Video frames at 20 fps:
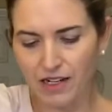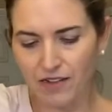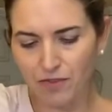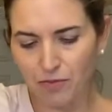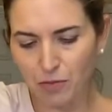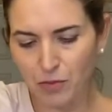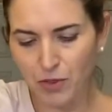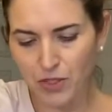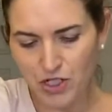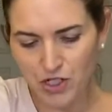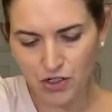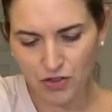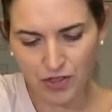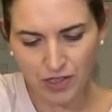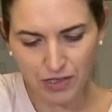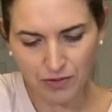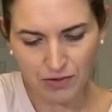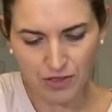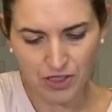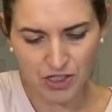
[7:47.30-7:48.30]
moisture in
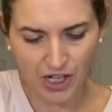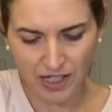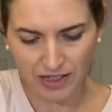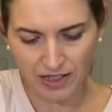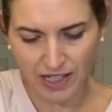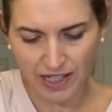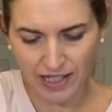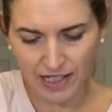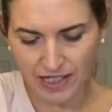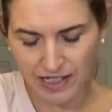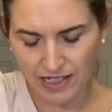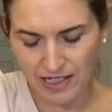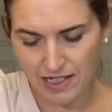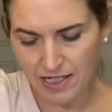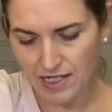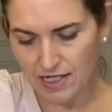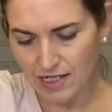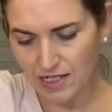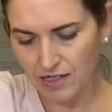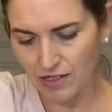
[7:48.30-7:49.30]
it, which I like in a
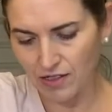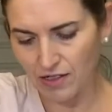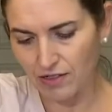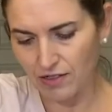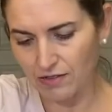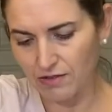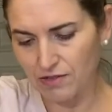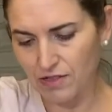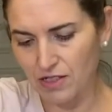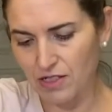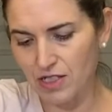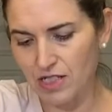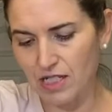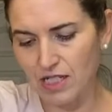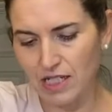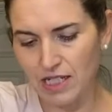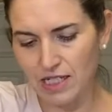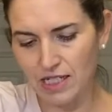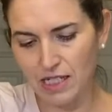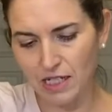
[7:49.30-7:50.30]
sea salt. It's
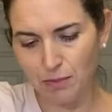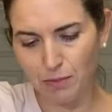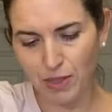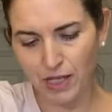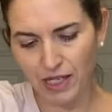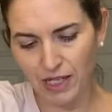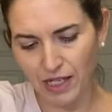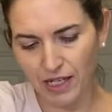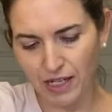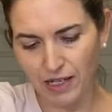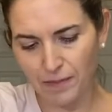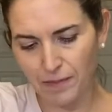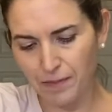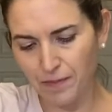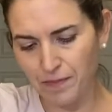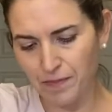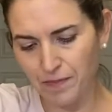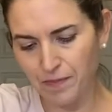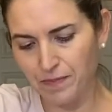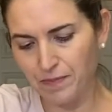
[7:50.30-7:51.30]
easy to pick up.
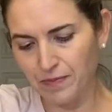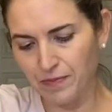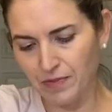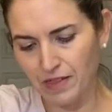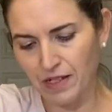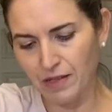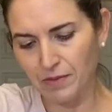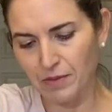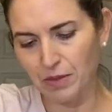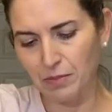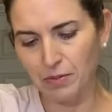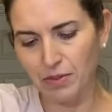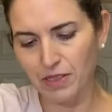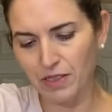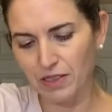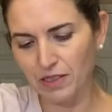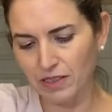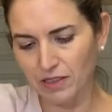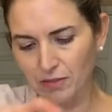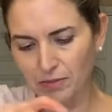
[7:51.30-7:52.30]
I'm going to put a
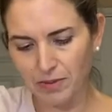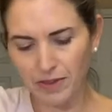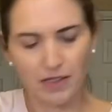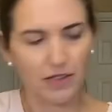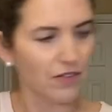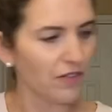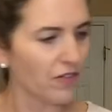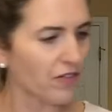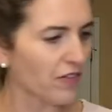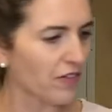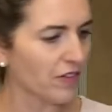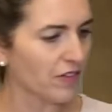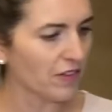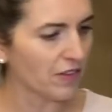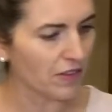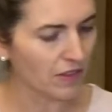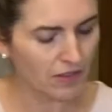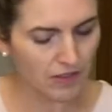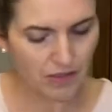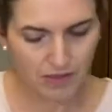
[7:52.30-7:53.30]
little bit of
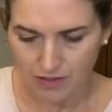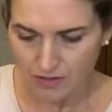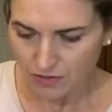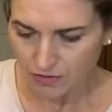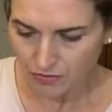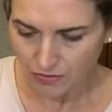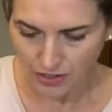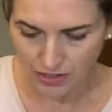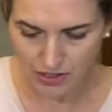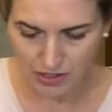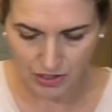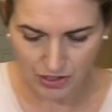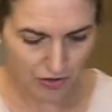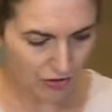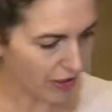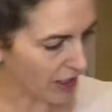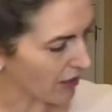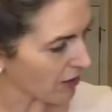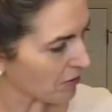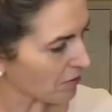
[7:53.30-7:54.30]
freshly
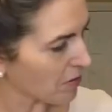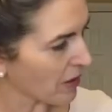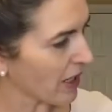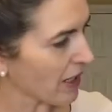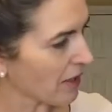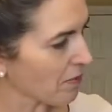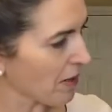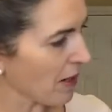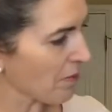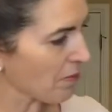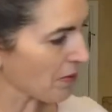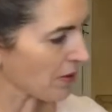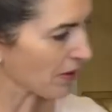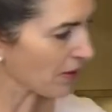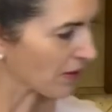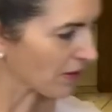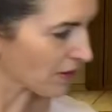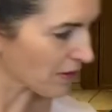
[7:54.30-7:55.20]
ground black pepper.